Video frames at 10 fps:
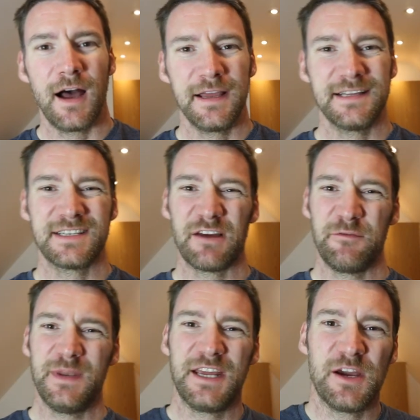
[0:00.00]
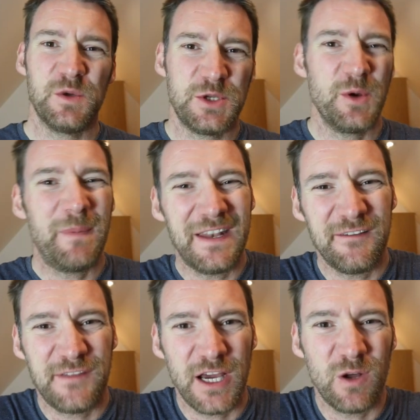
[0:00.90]
I think it's time for me to go do a bit
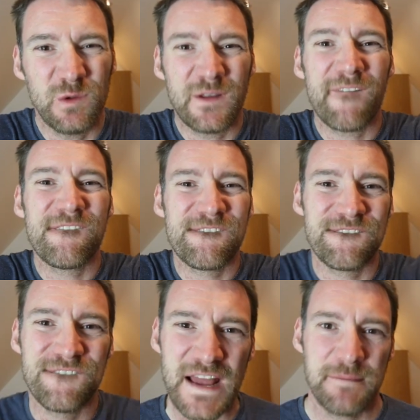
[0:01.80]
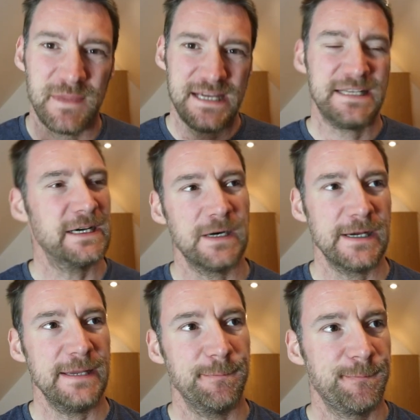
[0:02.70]
of the old family
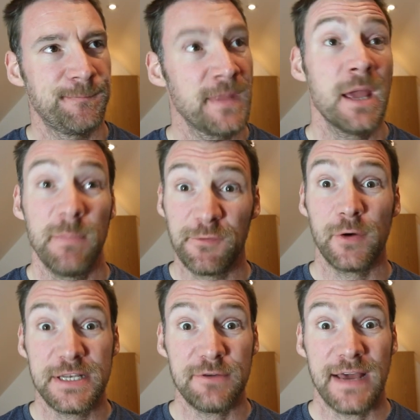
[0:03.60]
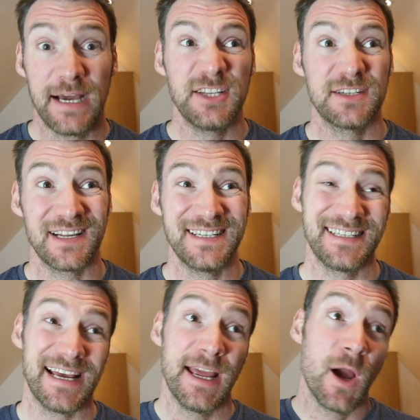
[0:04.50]
time. Before I do that, I'd just like to
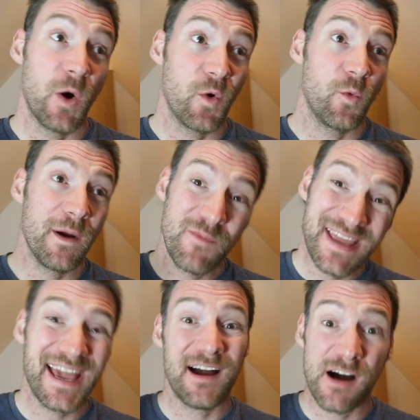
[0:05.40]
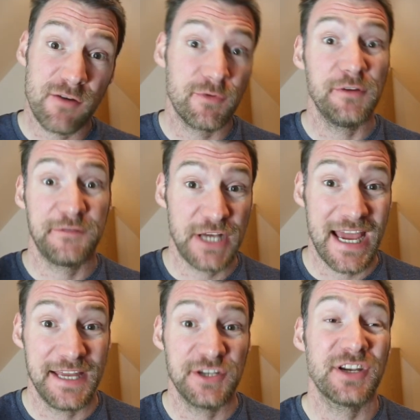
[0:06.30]
say, when we get our roof
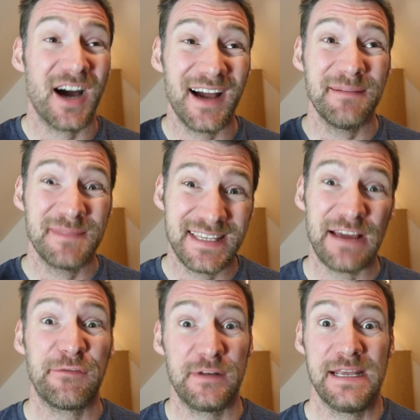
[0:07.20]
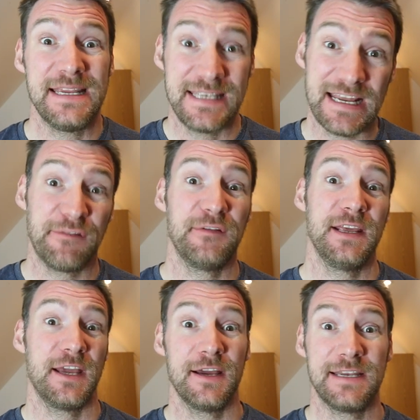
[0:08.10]
changed, I am
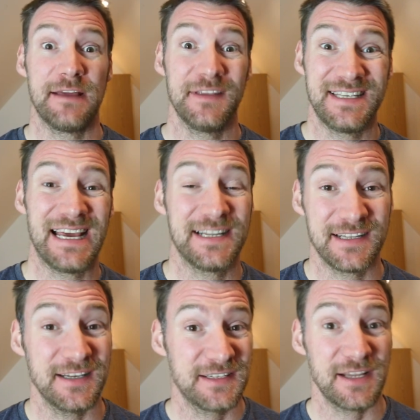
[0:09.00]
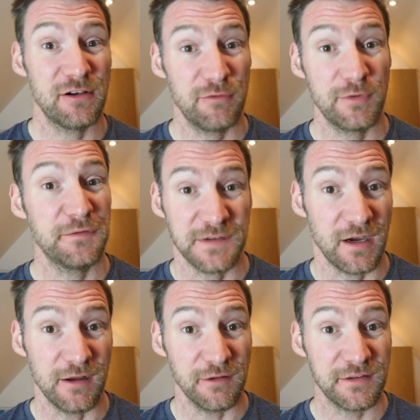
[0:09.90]
definitely going down the Tesla solar roof
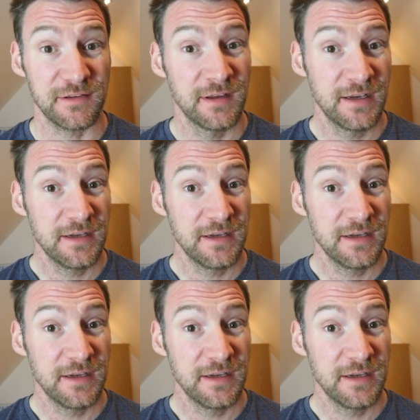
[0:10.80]
tiles,